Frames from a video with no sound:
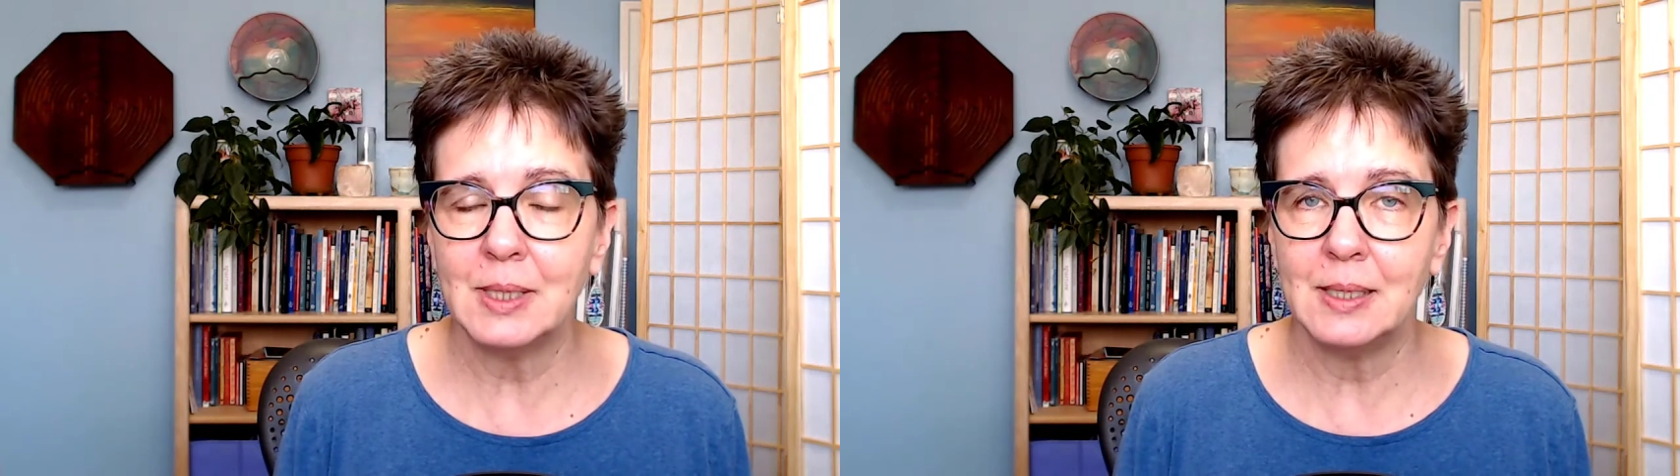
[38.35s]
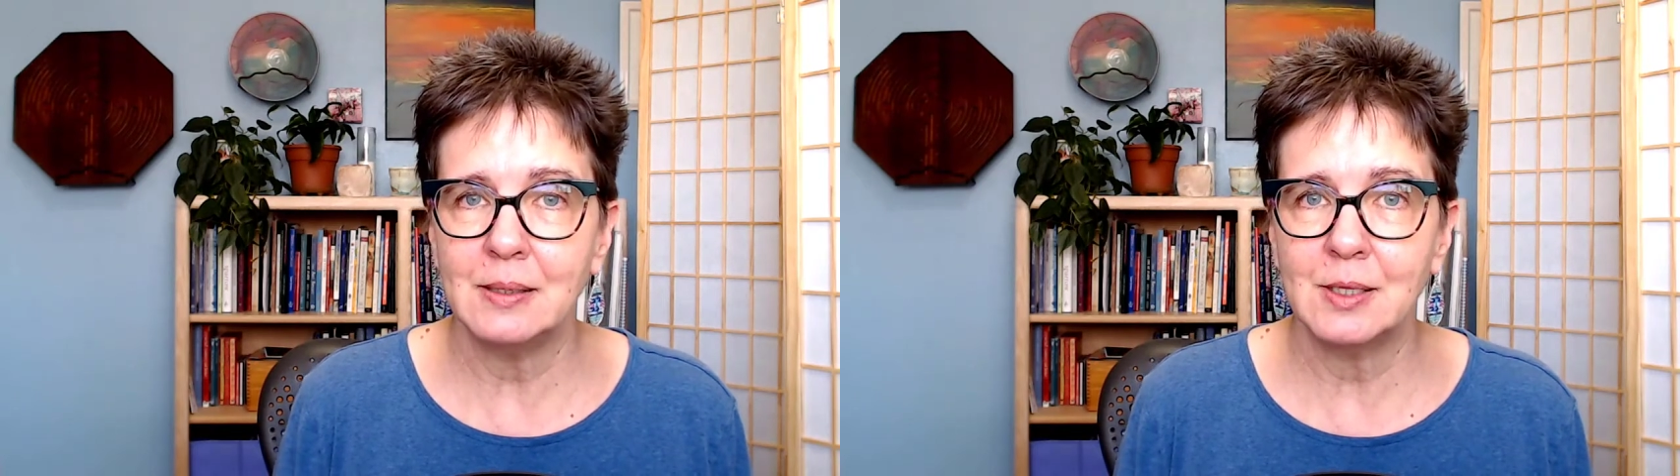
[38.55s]

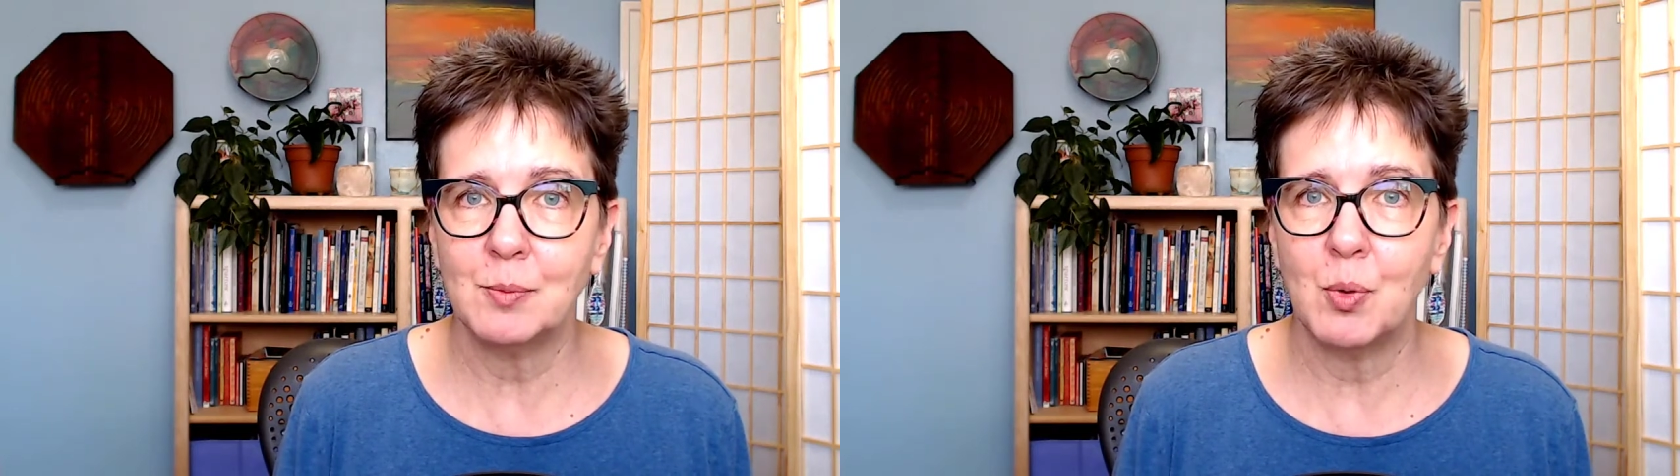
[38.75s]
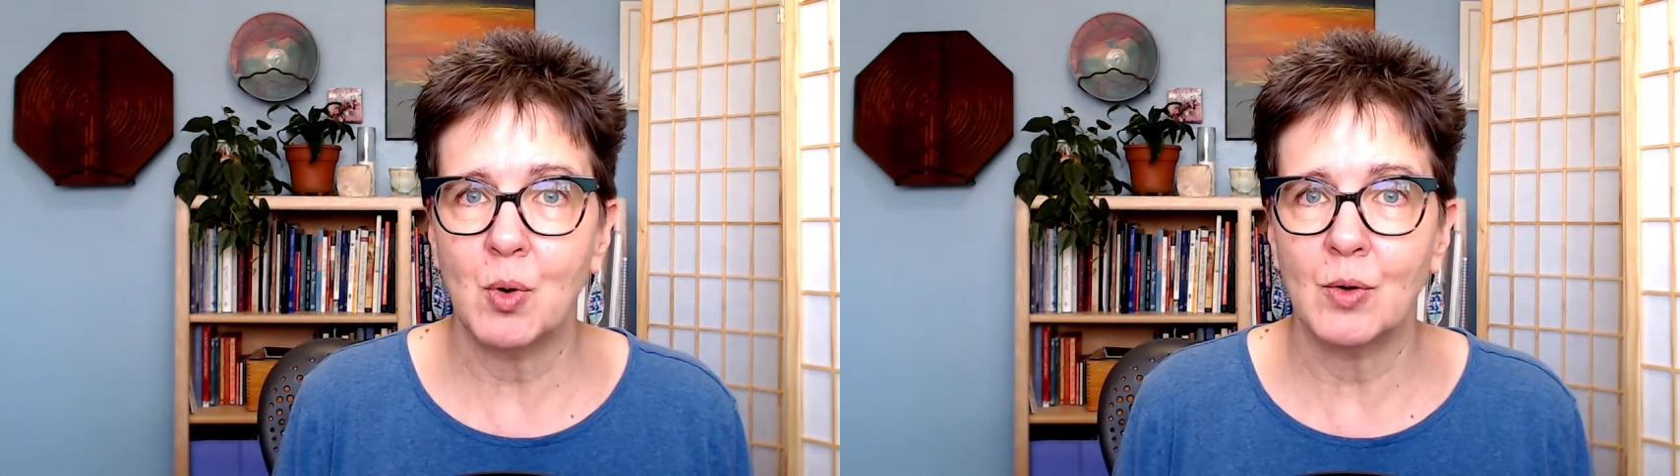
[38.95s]
in
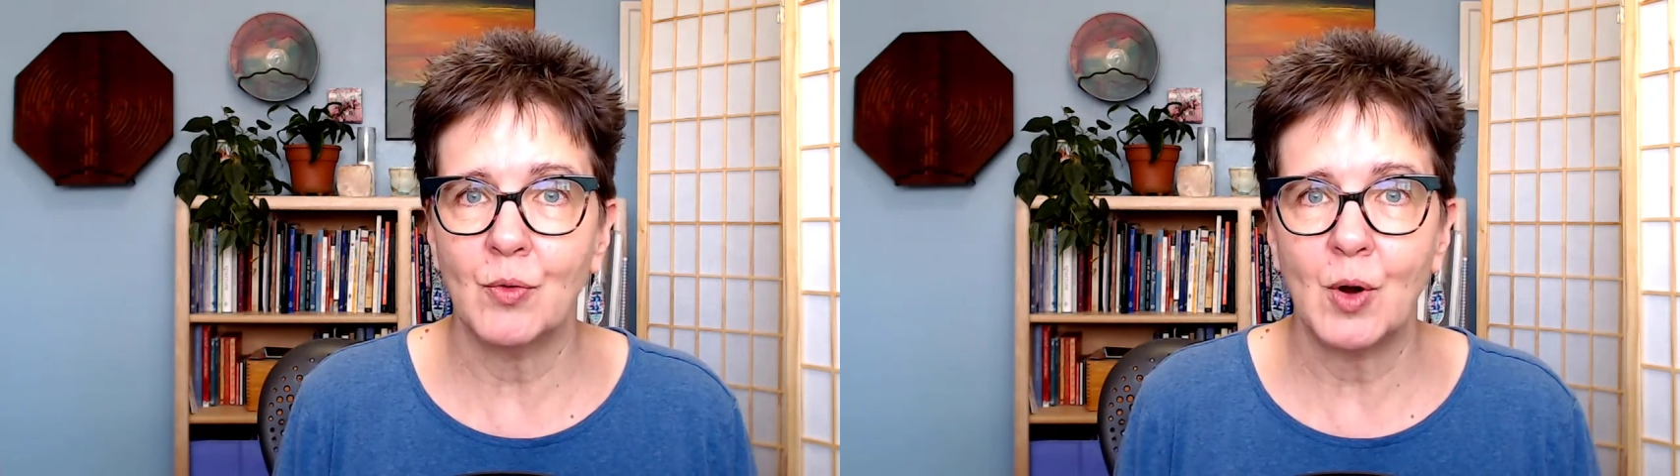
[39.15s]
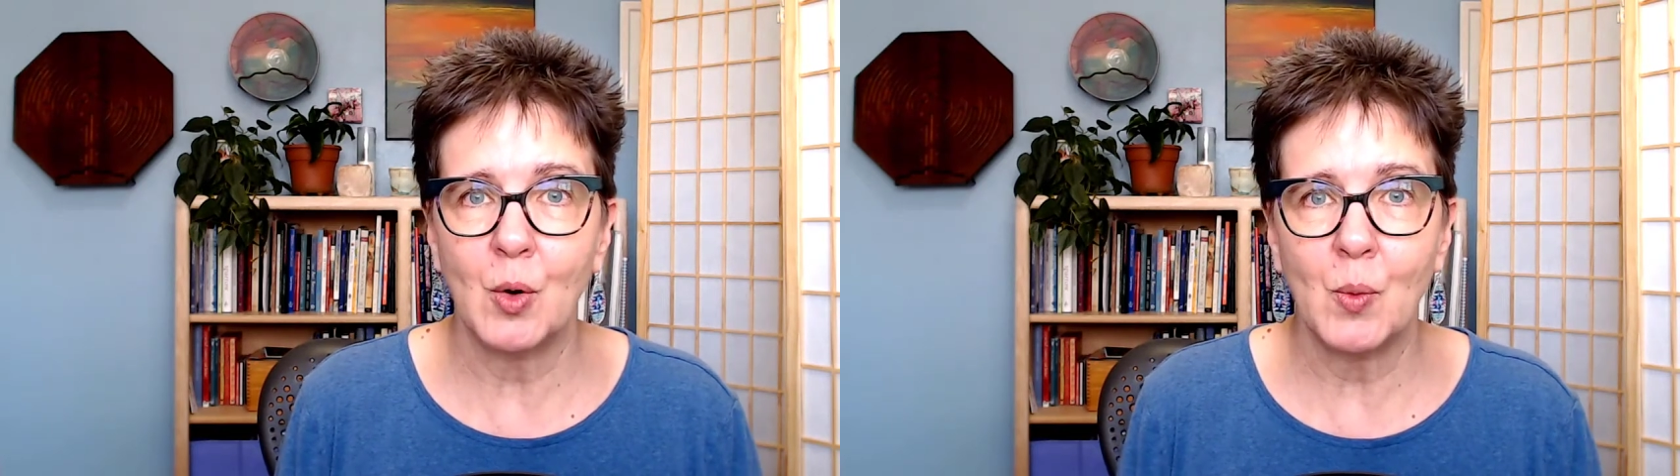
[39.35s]
support
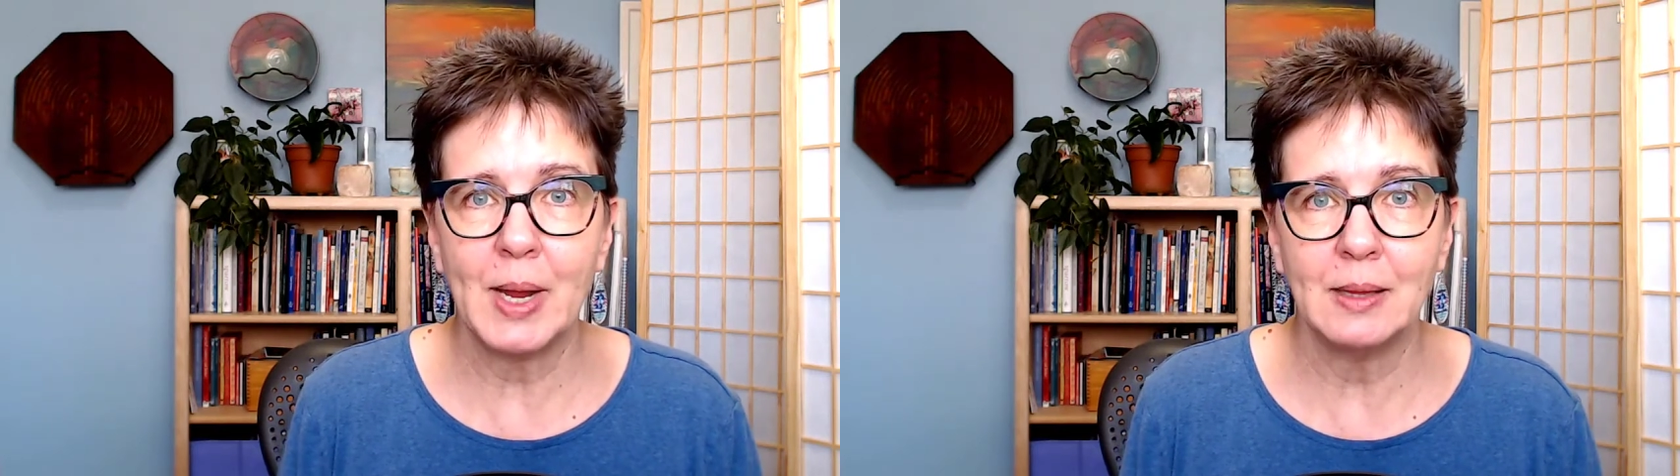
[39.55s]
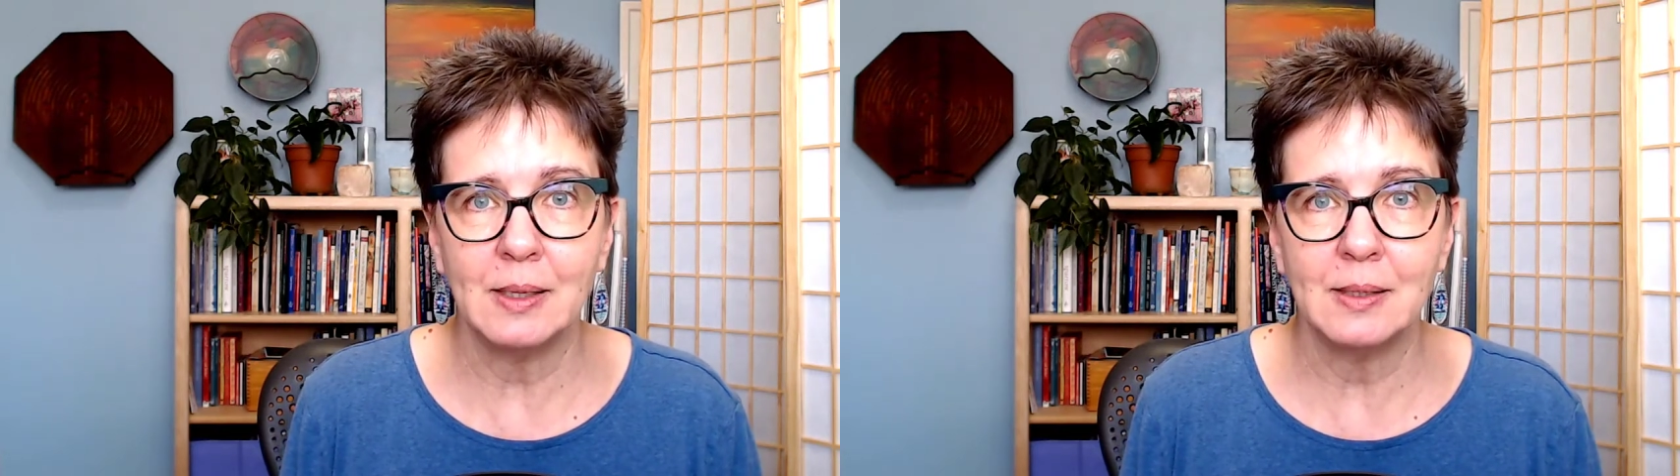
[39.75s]
for a
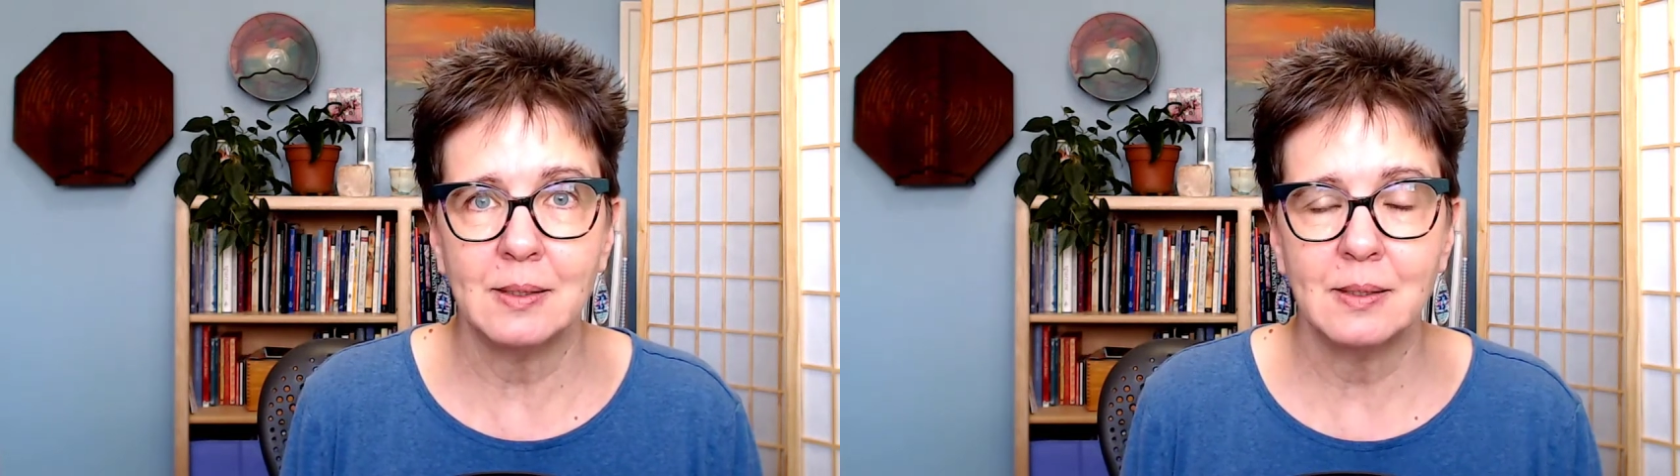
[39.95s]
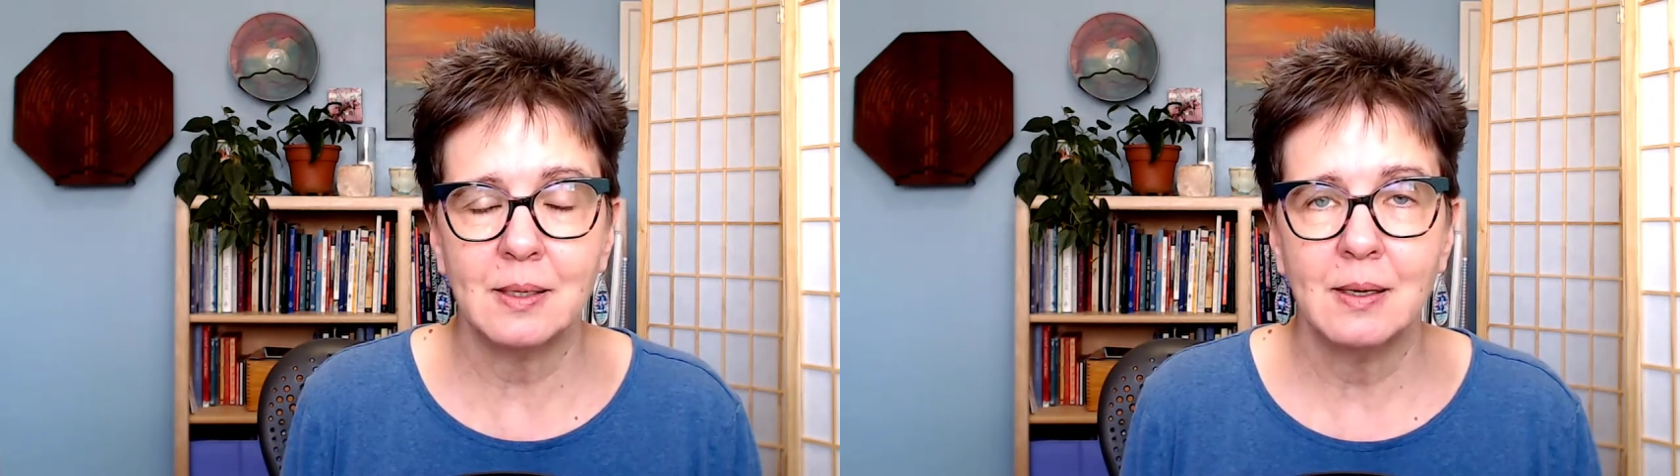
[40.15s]
waitlist.